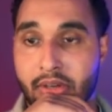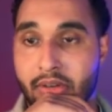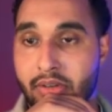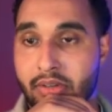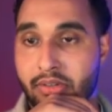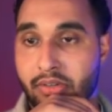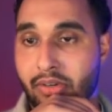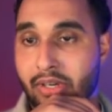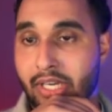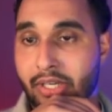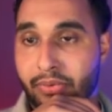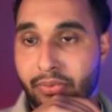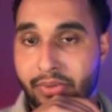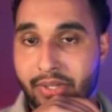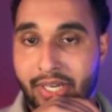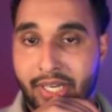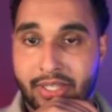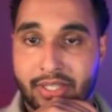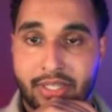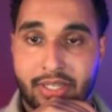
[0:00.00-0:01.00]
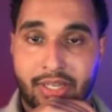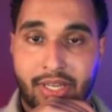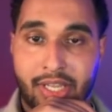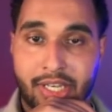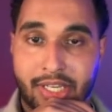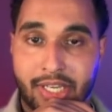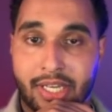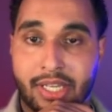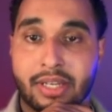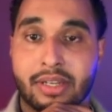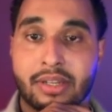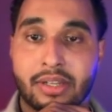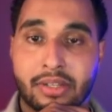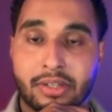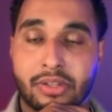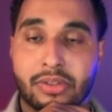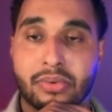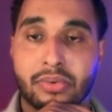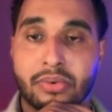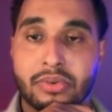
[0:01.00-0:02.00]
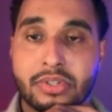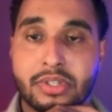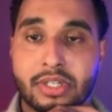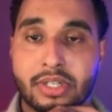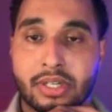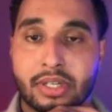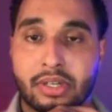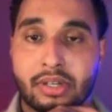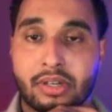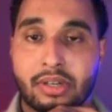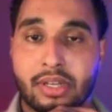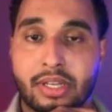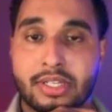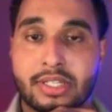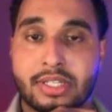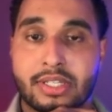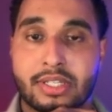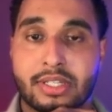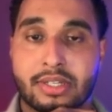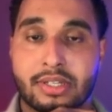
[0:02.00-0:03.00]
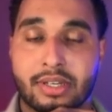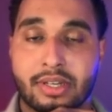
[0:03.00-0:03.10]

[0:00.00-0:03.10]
You click on that, and then the tools is